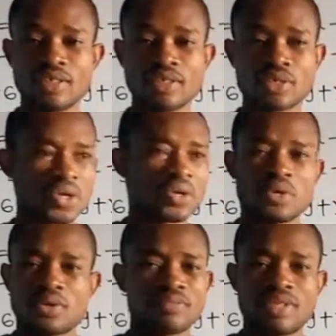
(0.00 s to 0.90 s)

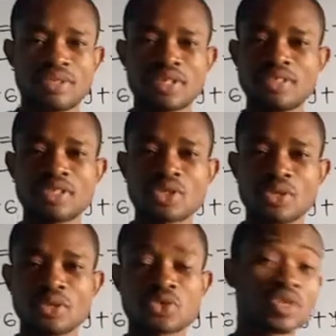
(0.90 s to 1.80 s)
So you don't need
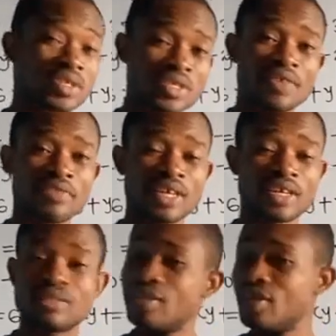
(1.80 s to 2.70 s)
to stress yourself
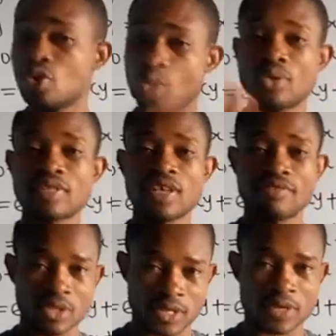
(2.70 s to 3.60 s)
there. It will always give
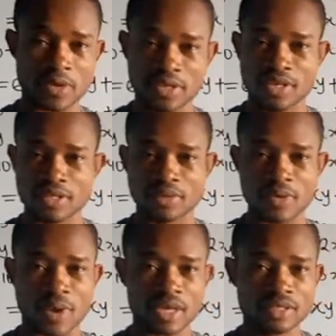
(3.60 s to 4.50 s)
you 0. Are you getting me
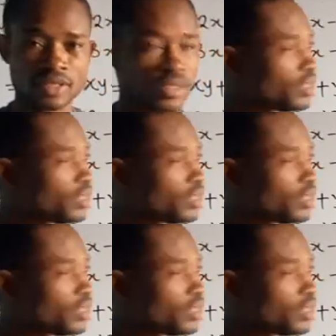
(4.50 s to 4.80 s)
right?